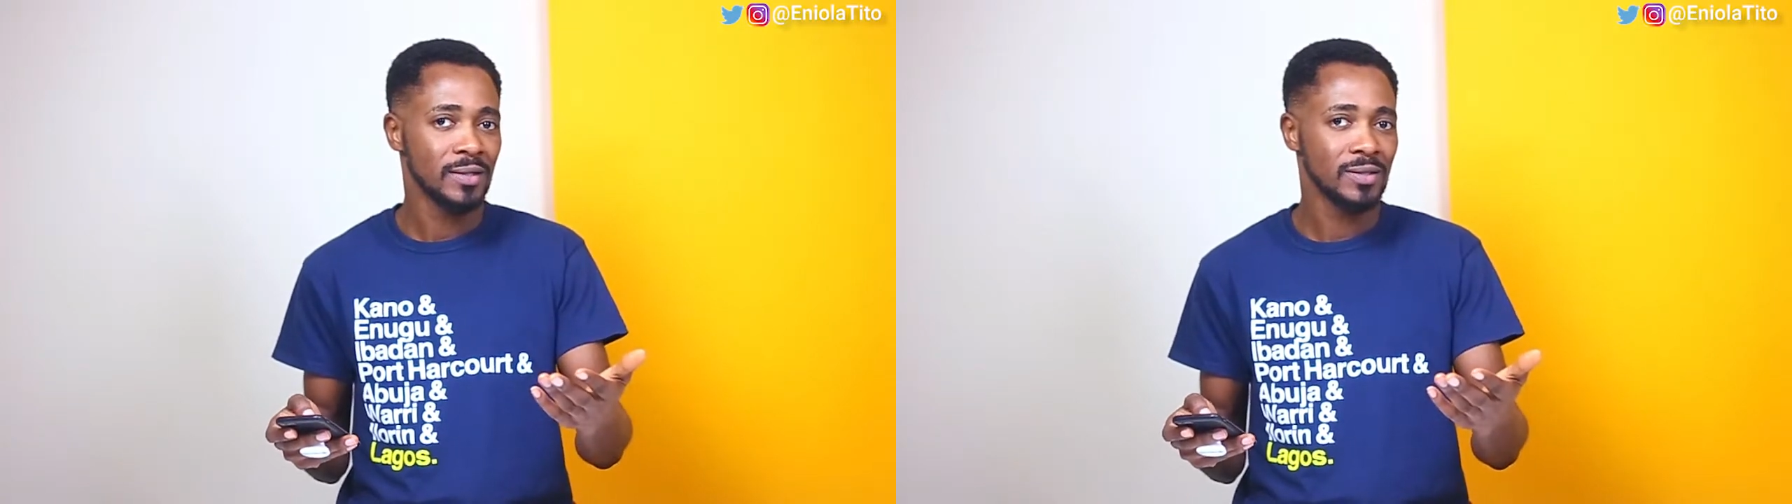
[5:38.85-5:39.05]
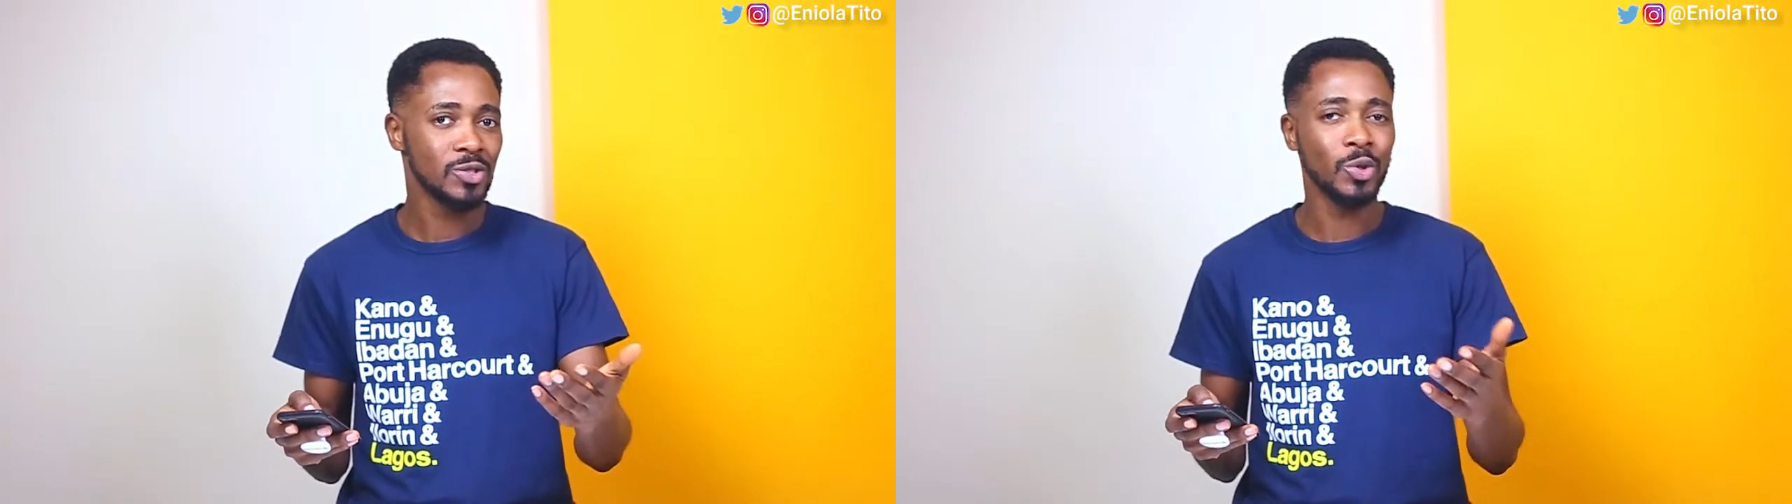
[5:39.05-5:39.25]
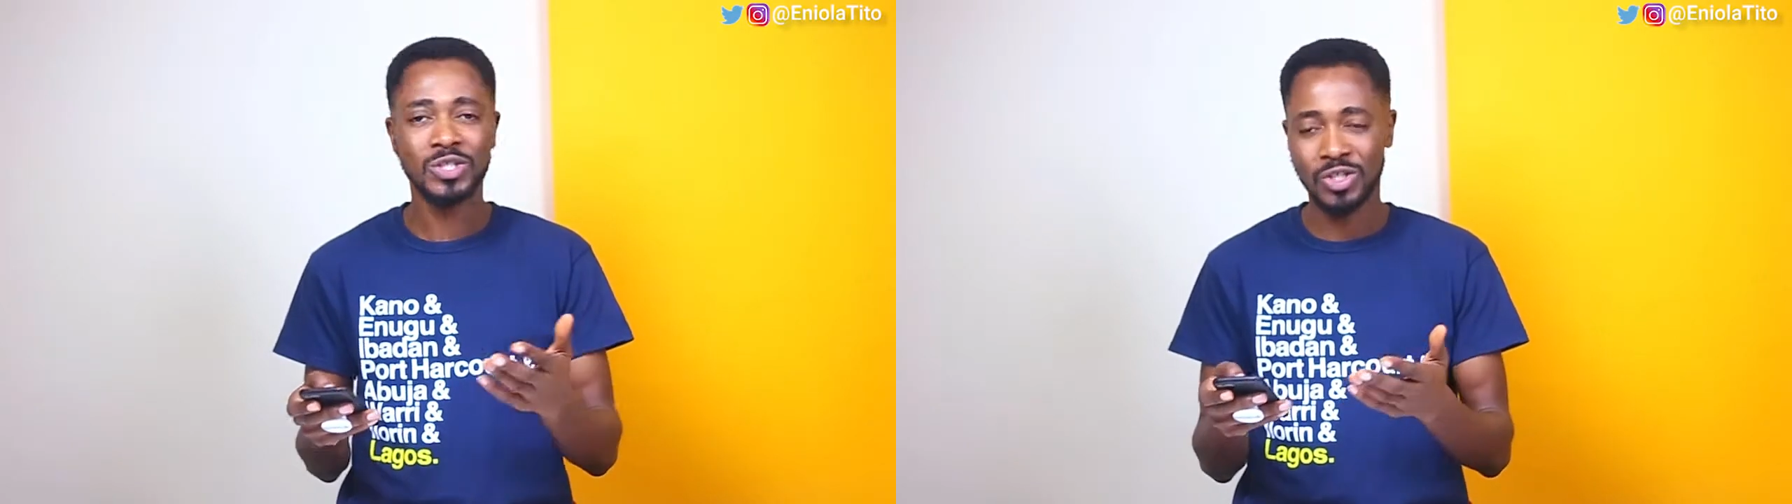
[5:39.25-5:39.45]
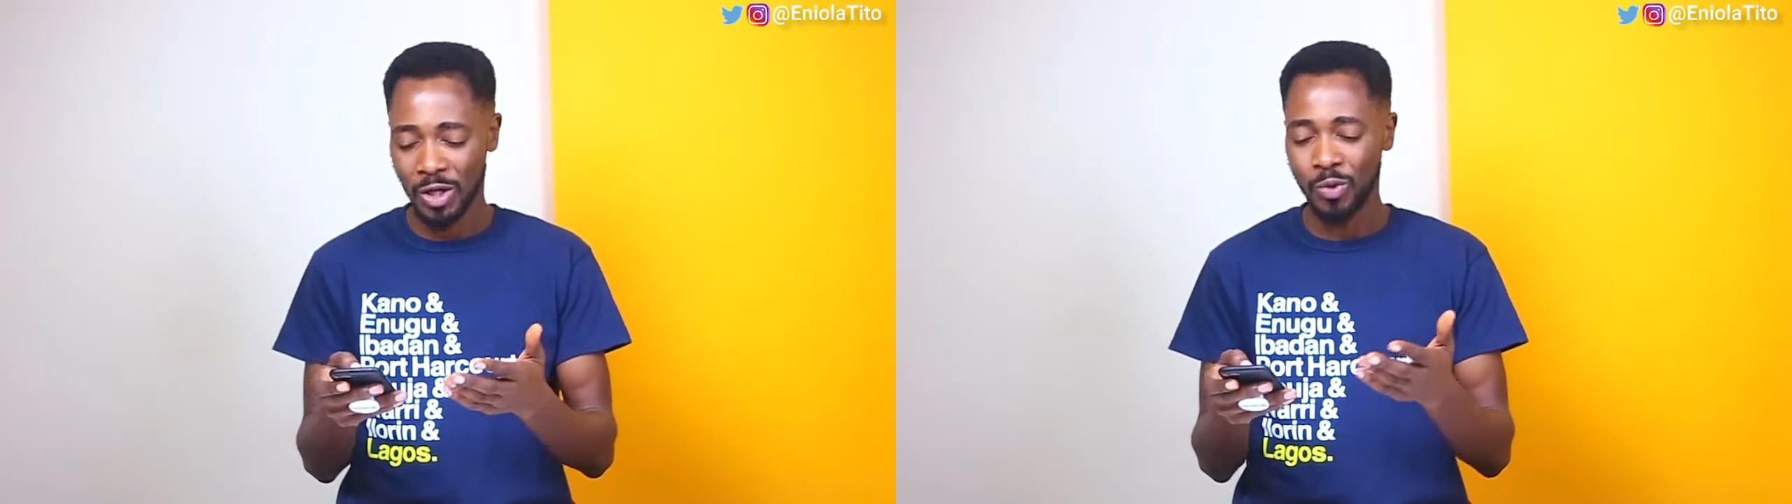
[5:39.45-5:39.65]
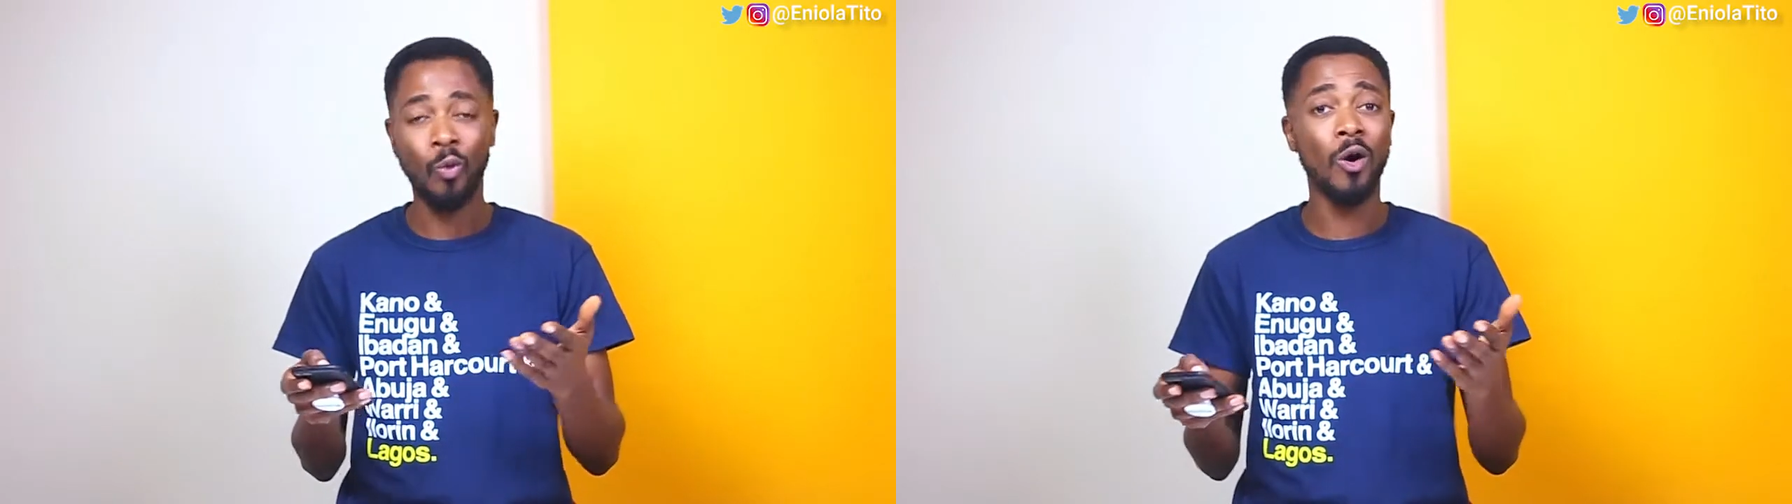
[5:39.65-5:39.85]
So it's
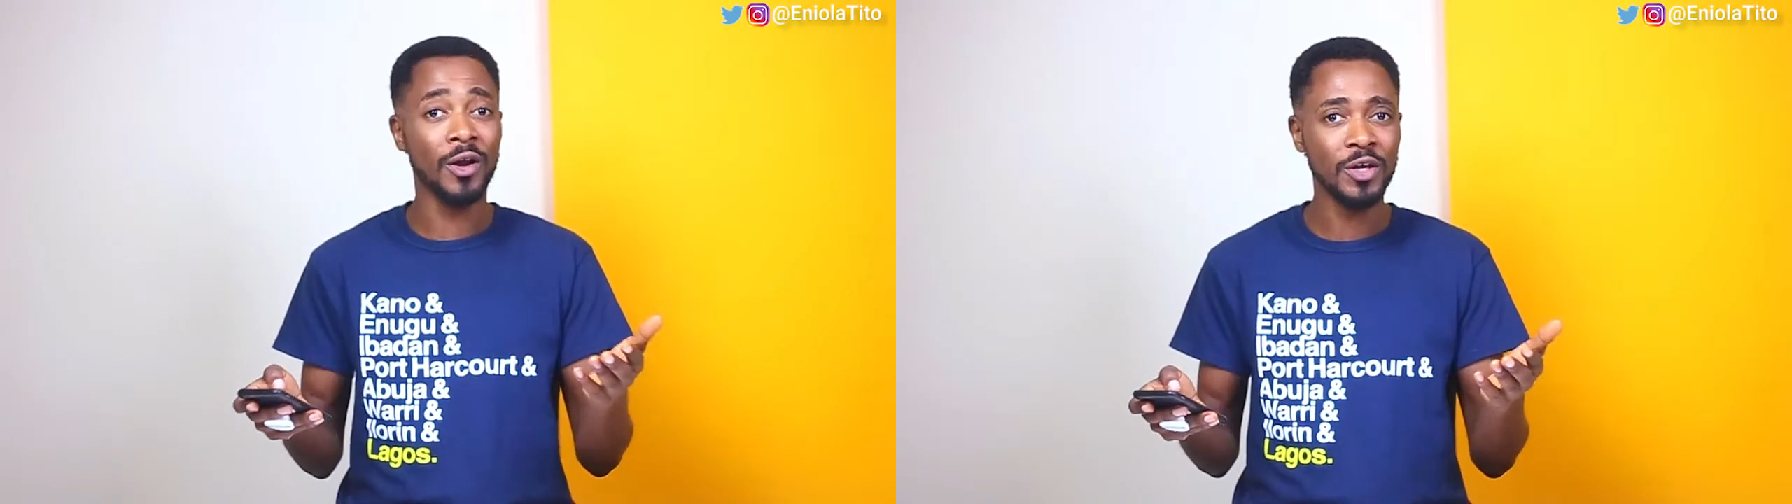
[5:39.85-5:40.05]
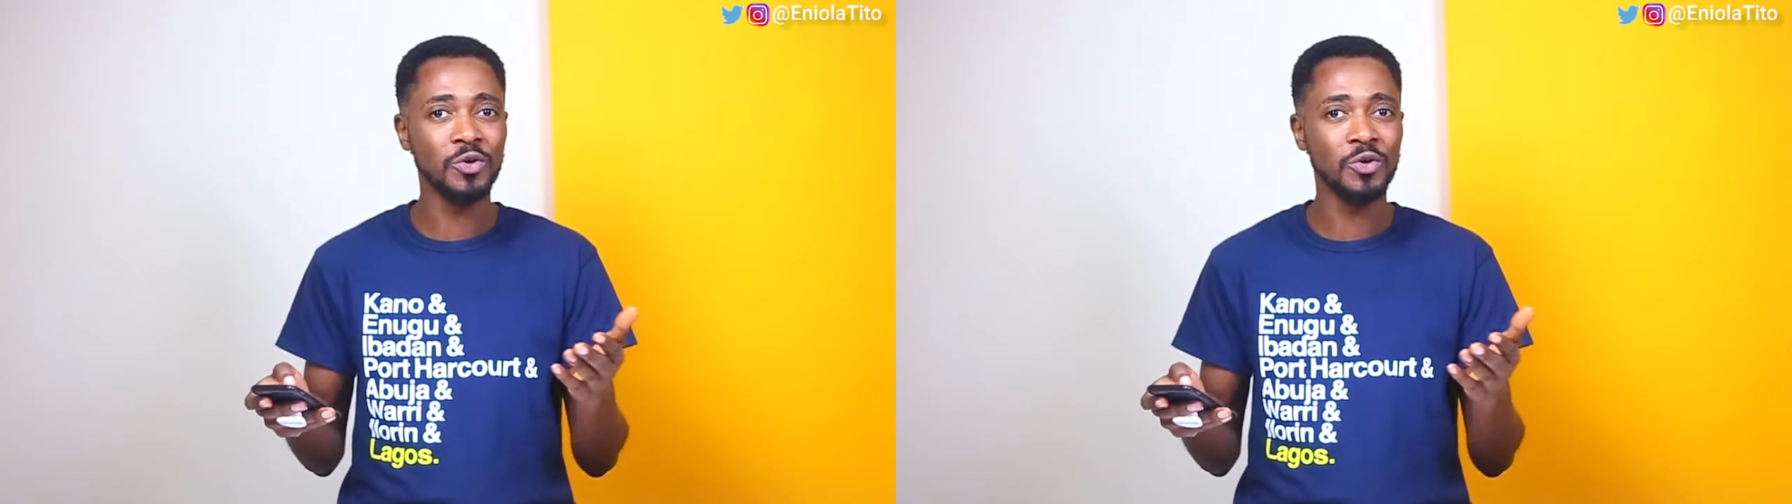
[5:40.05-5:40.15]
not one